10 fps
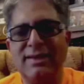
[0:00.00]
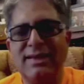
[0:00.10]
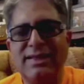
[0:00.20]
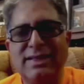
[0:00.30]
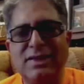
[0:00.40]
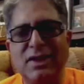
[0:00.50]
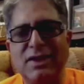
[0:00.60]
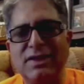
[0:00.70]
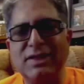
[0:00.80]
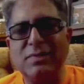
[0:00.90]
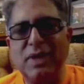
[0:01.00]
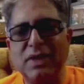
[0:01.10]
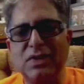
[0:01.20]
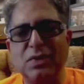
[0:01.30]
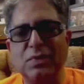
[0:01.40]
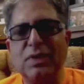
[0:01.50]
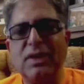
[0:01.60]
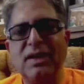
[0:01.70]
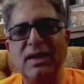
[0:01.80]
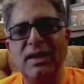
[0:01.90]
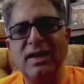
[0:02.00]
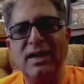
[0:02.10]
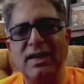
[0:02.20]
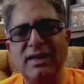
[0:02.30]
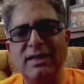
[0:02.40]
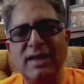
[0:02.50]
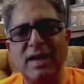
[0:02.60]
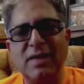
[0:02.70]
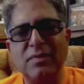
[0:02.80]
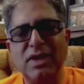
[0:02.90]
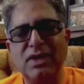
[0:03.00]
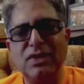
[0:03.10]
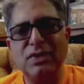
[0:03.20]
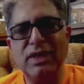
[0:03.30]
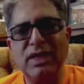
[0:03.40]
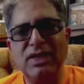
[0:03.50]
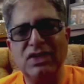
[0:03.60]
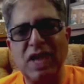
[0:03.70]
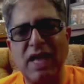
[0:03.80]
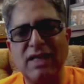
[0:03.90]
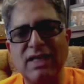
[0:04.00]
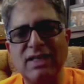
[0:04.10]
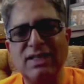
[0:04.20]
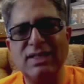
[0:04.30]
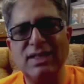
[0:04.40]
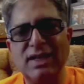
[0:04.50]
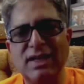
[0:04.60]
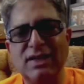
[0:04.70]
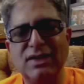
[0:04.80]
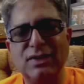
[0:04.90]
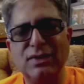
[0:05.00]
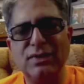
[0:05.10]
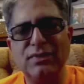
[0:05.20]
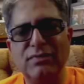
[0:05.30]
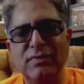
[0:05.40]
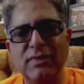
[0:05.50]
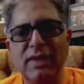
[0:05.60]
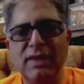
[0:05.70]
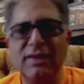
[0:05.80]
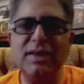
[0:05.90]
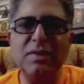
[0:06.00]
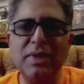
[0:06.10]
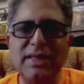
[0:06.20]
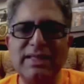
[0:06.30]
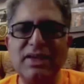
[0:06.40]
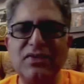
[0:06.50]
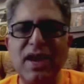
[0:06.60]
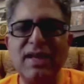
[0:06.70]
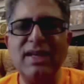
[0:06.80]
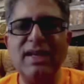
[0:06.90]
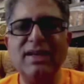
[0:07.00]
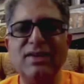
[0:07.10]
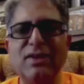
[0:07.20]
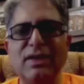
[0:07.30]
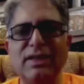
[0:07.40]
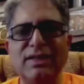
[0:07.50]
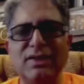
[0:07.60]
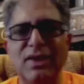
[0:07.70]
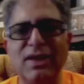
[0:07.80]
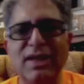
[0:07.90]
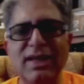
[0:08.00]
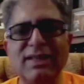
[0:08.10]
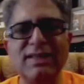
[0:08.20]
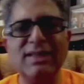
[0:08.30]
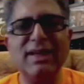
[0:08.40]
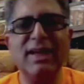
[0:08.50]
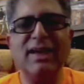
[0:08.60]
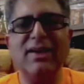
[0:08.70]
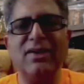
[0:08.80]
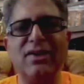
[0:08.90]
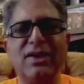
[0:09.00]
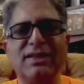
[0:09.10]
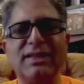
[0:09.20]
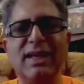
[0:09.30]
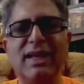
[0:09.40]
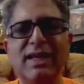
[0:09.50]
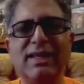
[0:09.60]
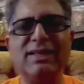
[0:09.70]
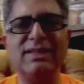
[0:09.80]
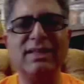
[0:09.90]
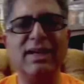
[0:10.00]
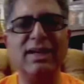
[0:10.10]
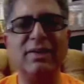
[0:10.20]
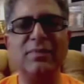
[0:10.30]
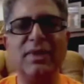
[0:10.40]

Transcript: This is Dr. Deepak Chopra, and I'm issuing a challenge uh, to the amazing Randi and all his colleagues, or his uh,